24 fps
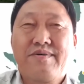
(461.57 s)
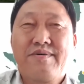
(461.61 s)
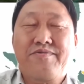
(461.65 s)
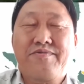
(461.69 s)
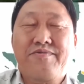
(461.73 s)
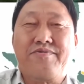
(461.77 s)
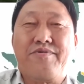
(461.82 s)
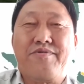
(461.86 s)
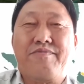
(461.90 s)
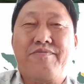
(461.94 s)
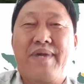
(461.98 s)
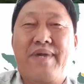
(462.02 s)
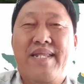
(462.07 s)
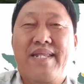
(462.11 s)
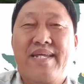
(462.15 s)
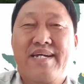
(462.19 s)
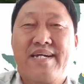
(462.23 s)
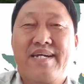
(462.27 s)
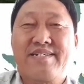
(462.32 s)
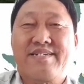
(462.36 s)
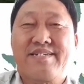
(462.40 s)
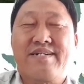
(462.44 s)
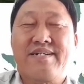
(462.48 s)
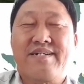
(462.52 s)
to
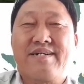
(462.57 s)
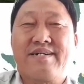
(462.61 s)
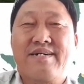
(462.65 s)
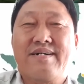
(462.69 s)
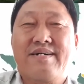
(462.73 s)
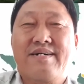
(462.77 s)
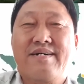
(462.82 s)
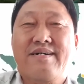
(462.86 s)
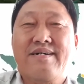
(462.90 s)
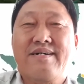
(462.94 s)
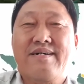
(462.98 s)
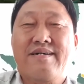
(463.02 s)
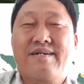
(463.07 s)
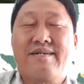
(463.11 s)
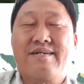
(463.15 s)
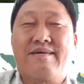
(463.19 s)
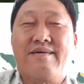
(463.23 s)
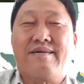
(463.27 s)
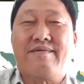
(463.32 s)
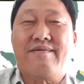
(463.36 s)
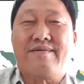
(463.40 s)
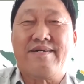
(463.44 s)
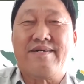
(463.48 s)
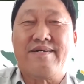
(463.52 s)
manage uh,
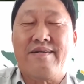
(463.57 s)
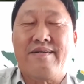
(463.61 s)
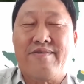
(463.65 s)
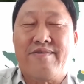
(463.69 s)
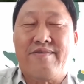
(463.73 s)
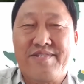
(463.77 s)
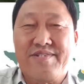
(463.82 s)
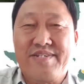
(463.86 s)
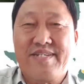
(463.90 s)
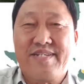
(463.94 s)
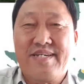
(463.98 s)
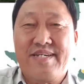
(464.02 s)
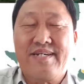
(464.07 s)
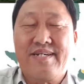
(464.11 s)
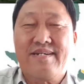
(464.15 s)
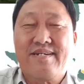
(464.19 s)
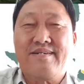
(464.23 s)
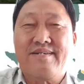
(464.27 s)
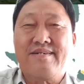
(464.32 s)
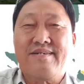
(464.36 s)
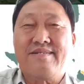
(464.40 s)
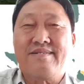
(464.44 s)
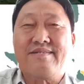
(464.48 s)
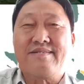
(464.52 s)
all the
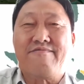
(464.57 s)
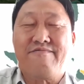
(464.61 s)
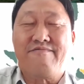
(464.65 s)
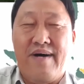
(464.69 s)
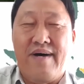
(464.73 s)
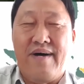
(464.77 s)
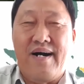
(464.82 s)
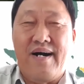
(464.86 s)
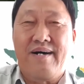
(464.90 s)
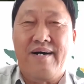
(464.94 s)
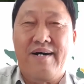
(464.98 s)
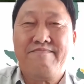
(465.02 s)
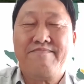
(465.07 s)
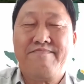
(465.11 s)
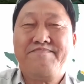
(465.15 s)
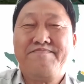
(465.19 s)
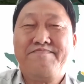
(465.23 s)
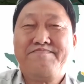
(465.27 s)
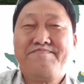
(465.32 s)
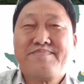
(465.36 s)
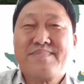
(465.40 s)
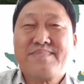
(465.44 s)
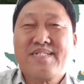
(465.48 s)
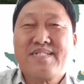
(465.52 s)
logistic, the farm,
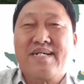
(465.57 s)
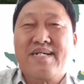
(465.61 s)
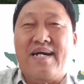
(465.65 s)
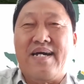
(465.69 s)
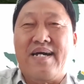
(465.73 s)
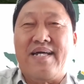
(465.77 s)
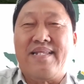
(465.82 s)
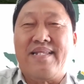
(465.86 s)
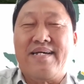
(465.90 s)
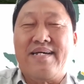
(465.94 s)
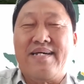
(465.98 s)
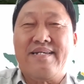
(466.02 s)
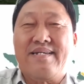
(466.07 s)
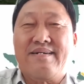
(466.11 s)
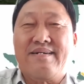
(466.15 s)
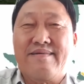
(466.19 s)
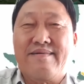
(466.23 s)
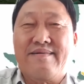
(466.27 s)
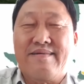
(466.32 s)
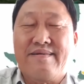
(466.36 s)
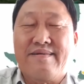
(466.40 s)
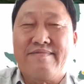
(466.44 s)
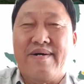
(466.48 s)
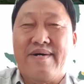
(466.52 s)
and then
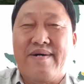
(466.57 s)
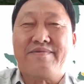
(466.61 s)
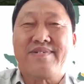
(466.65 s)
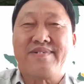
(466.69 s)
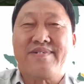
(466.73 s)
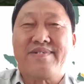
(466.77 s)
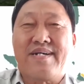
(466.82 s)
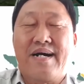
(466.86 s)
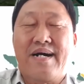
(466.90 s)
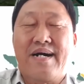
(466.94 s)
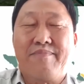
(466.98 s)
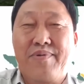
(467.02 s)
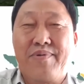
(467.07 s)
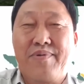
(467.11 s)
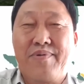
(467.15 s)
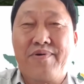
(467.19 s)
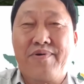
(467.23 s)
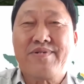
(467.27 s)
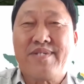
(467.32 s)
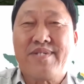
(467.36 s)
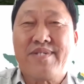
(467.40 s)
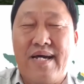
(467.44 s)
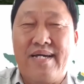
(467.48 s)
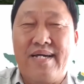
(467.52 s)
uh, our Singapore
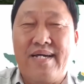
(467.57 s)
side.